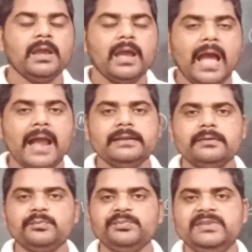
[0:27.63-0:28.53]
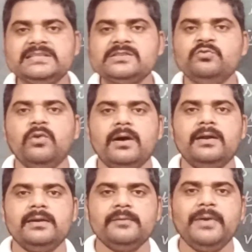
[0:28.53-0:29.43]
And this
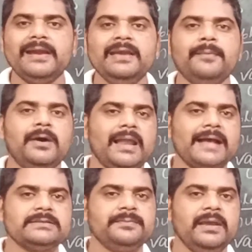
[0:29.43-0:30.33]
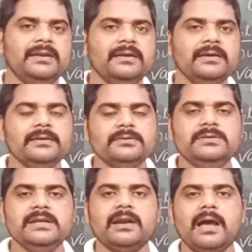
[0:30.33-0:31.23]
word variable has been
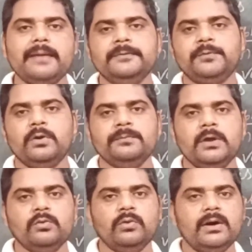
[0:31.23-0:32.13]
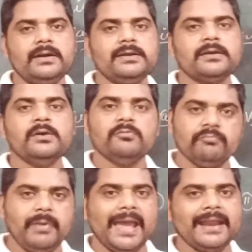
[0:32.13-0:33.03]
derived from the word
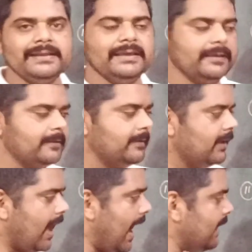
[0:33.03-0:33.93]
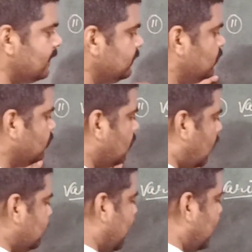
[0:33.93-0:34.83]
vary, and you know
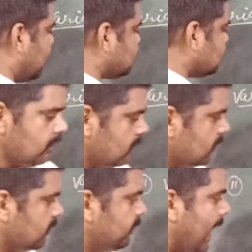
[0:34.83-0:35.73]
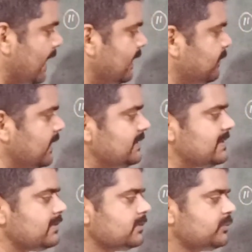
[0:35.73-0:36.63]
that vary
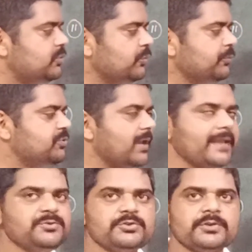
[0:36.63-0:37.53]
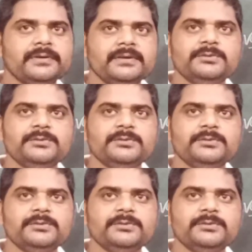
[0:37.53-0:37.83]
means to change.